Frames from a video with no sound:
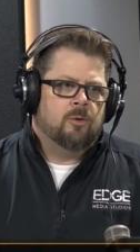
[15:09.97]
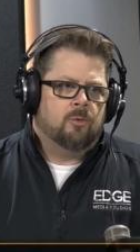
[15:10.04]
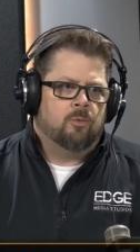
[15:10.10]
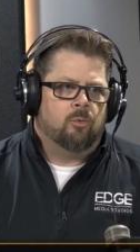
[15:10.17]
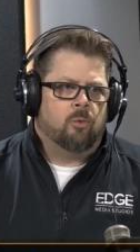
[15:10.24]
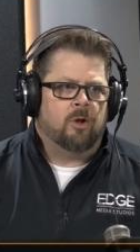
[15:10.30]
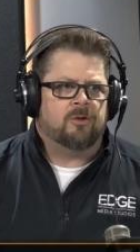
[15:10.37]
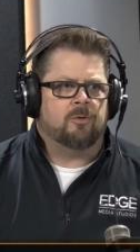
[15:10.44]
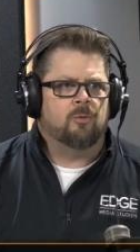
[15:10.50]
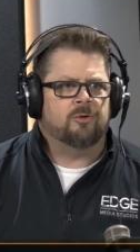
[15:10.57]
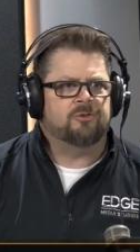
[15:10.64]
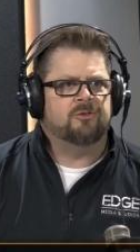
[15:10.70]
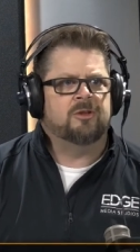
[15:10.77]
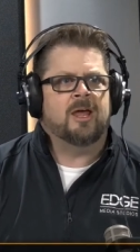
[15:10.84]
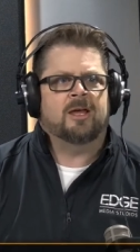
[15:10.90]
what
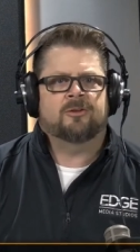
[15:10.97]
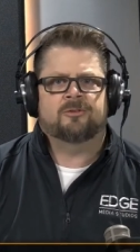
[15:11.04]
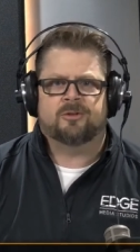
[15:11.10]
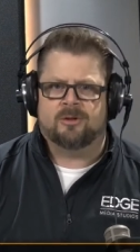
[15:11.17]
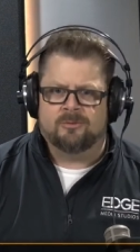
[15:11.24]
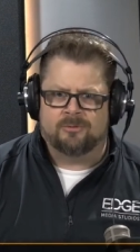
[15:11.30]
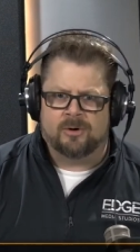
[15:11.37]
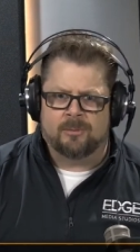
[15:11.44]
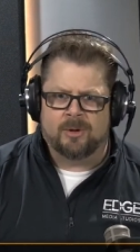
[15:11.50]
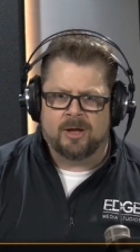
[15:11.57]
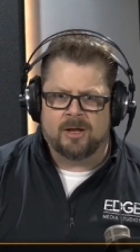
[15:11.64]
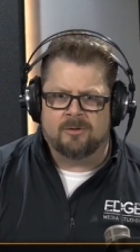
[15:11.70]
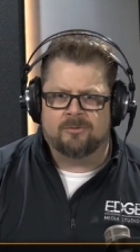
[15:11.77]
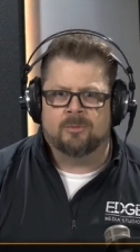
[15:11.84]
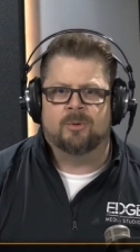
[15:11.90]
what's next from
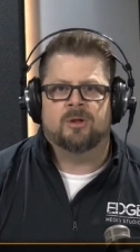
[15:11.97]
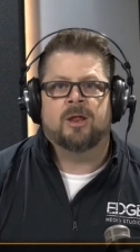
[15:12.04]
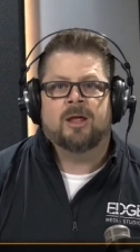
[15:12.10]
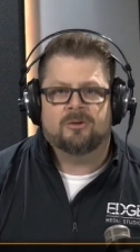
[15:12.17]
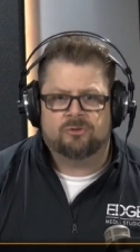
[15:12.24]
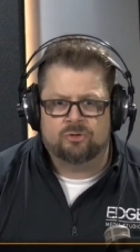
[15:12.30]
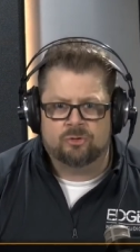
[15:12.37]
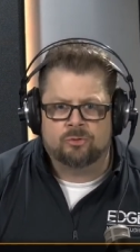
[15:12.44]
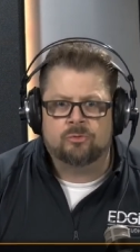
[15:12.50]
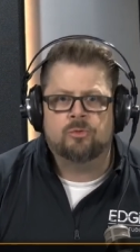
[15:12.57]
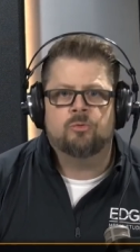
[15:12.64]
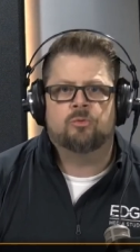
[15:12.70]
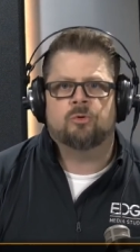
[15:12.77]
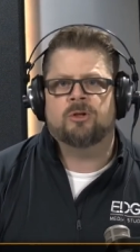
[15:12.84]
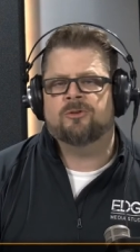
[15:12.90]
a from a
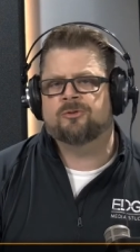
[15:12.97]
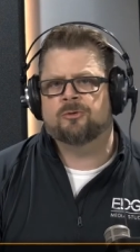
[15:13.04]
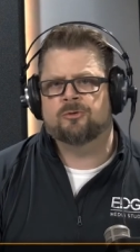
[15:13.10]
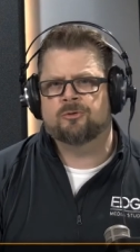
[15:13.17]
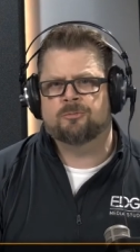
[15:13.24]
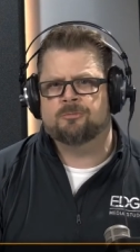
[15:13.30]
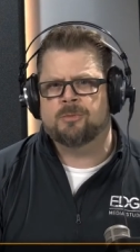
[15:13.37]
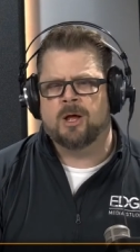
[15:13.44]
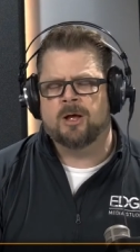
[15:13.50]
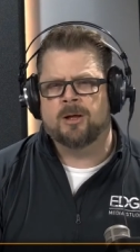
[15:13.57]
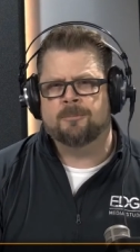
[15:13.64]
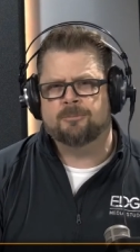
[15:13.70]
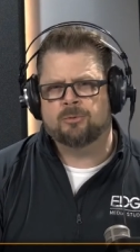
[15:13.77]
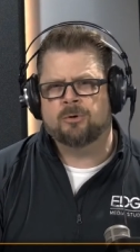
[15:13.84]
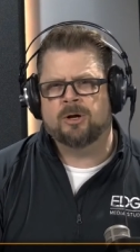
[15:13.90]
true research uh,
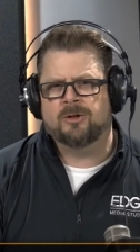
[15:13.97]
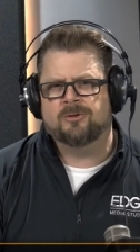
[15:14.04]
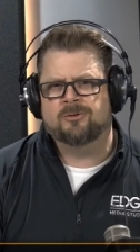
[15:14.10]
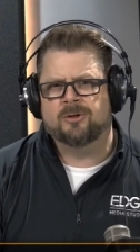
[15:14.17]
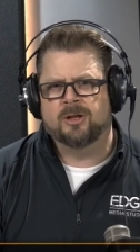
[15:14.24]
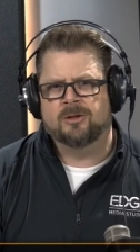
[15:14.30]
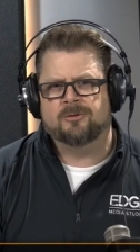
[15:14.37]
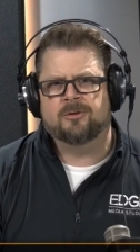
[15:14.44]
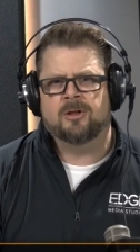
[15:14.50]
process?